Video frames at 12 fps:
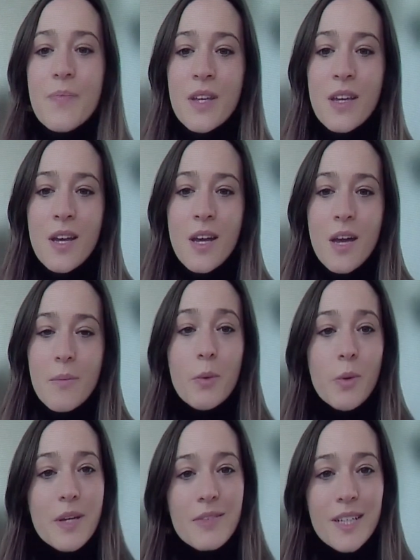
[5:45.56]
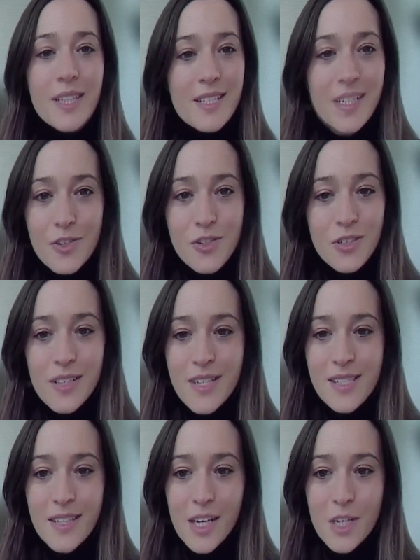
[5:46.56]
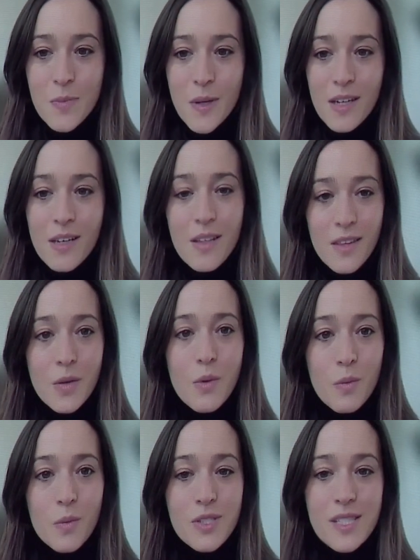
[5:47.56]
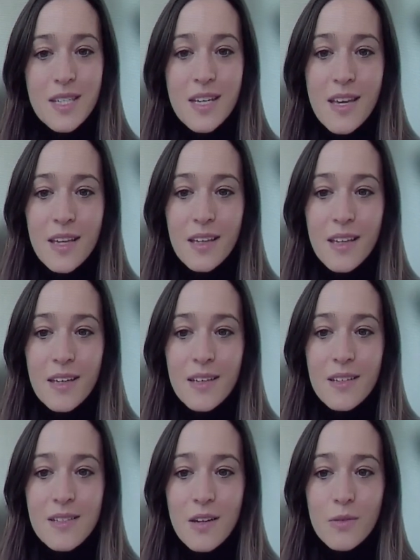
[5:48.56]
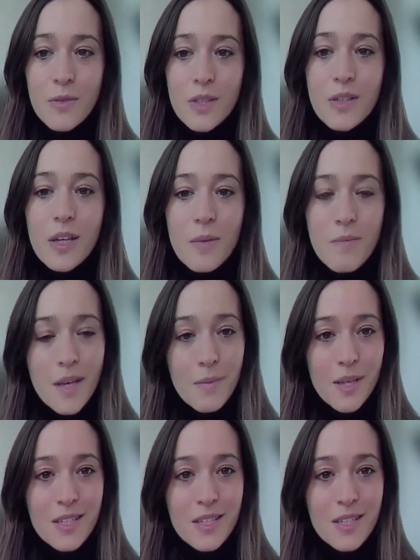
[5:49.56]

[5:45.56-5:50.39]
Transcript: But we're being really intentional in this engagement. And I think what we're seeing is a real commitment to this